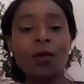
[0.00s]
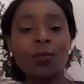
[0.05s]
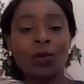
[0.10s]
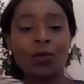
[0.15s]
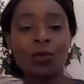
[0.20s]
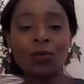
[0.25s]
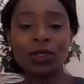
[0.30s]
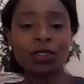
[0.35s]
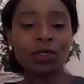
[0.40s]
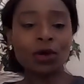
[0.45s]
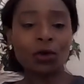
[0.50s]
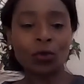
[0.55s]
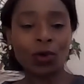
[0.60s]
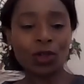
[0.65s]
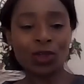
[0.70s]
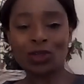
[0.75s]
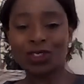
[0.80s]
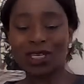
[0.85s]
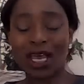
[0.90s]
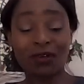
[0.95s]
but we don't
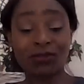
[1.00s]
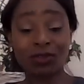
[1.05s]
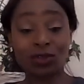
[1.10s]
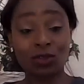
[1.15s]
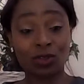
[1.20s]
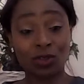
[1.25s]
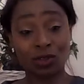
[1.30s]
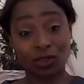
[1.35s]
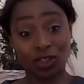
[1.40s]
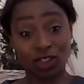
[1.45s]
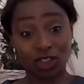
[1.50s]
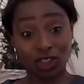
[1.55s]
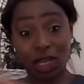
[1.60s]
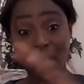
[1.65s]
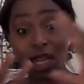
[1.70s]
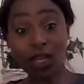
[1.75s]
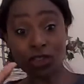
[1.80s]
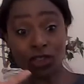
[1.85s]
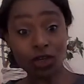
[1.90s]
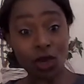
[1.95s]
want you to have to
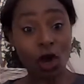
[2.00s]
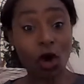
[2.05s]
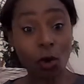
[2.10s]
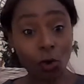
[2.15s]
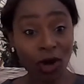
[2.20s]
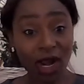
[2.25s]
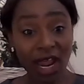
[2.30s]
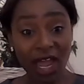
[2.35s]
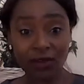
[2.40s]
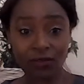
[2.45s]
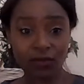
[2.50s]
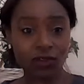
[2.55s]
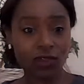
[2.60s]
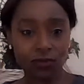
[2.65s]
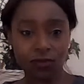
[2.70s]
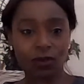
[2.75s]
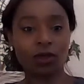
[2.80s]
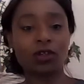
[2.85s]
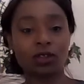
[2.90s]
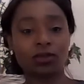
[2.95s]
change your whole life
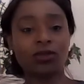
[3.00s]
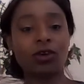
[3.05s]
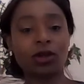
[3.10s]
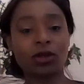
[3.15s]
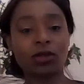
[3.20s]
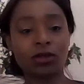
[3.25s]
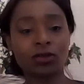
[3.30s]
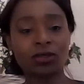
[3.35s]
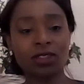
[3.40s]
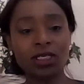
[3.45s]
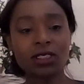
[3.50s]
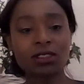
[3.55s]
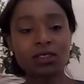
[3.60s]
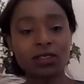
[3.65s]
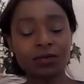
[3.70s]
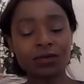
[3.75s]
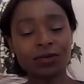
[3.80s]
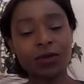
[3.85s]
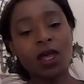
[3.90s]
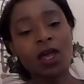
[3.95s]
just because you've got a new
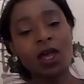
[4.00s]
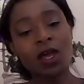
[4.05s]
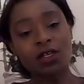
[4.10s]
system.